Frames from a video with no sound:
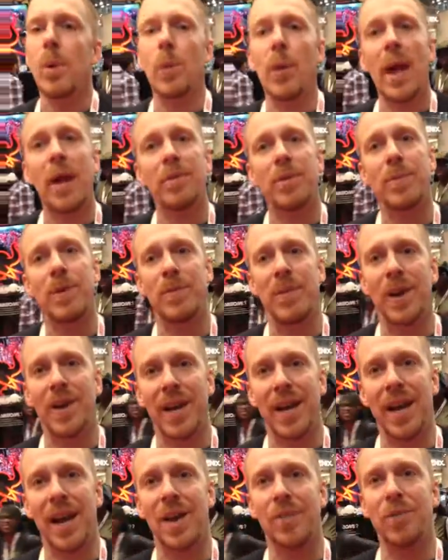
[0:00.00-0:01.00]
But we have to be
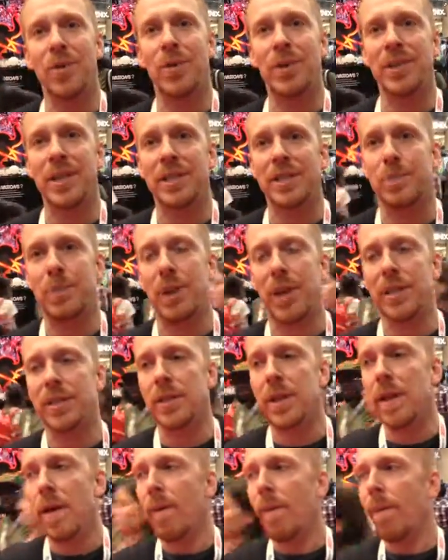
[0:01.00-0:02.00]
very careful with this
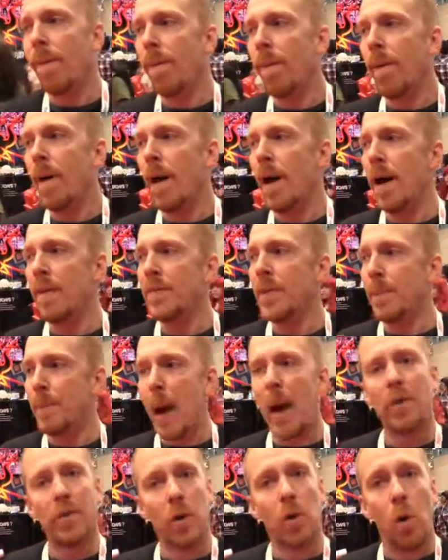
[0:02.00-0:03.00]
because
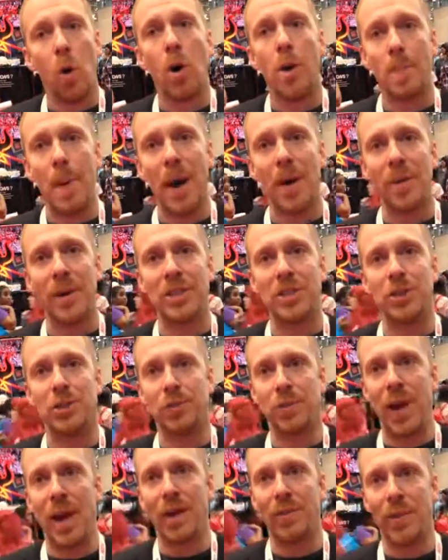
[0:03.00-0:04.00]
the core Power Rangers
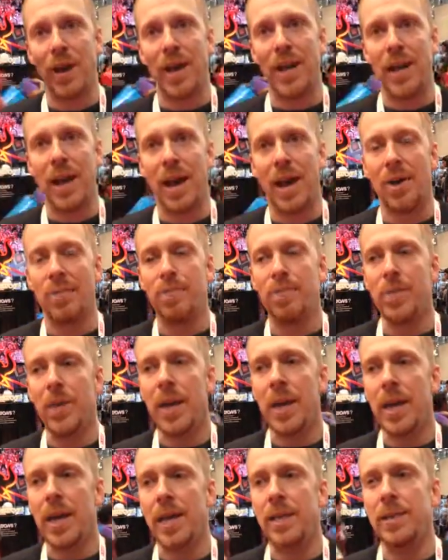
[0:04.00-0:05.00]
fan right now
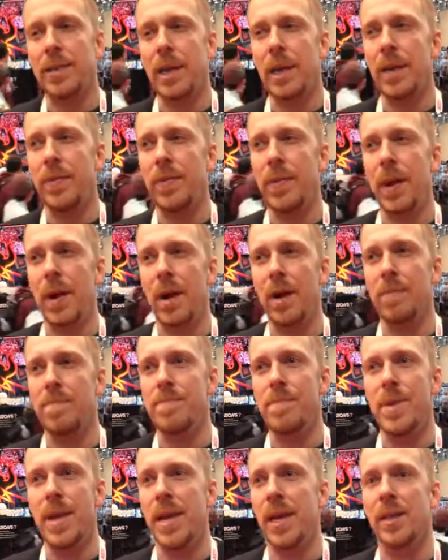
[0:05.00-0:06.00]
is in their
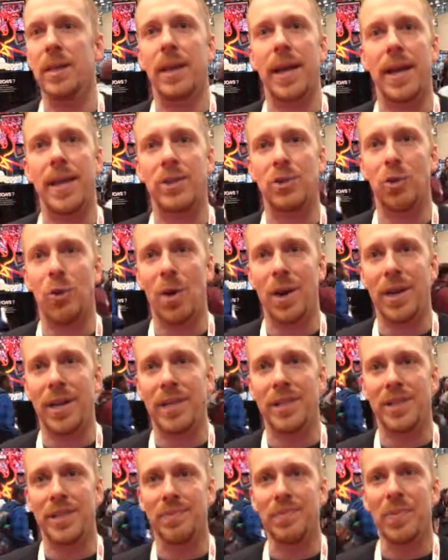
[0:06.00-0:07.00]
mid-late
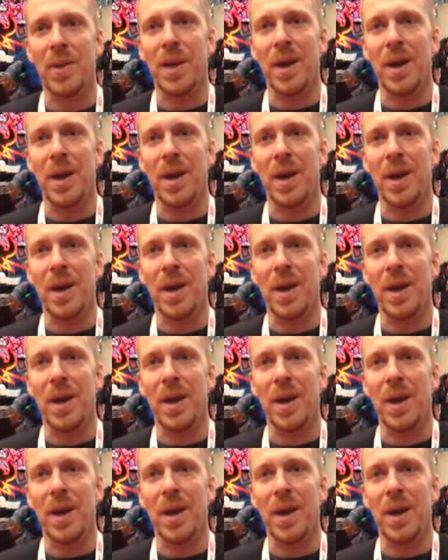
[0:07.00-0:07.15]
20s.